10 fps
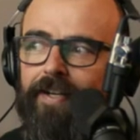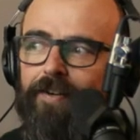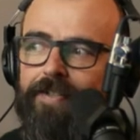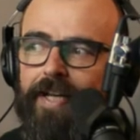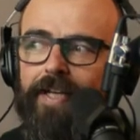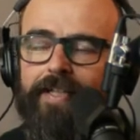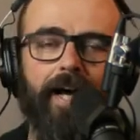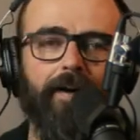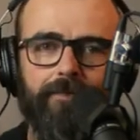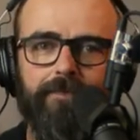there or take it
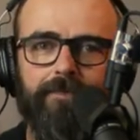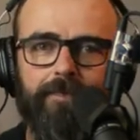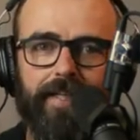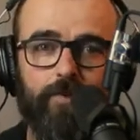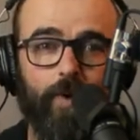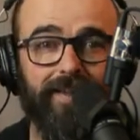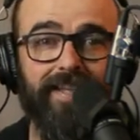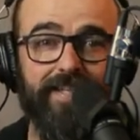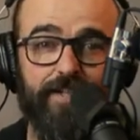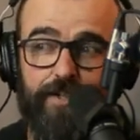down. Because what
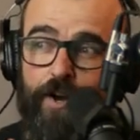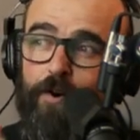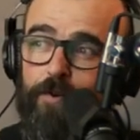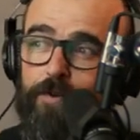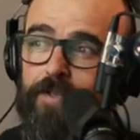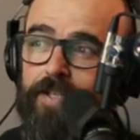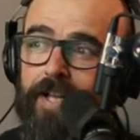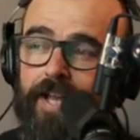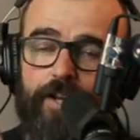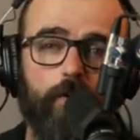this shows is
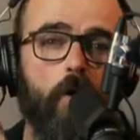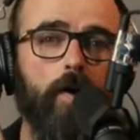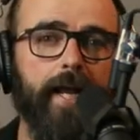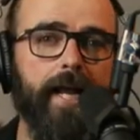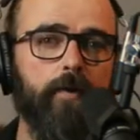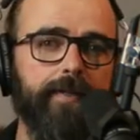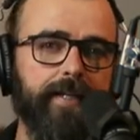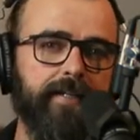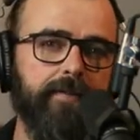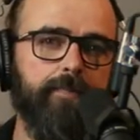that you're okay with
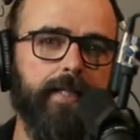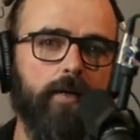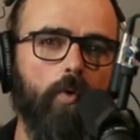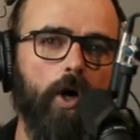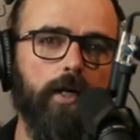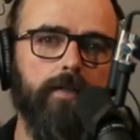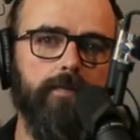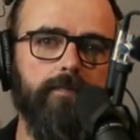incomplete work.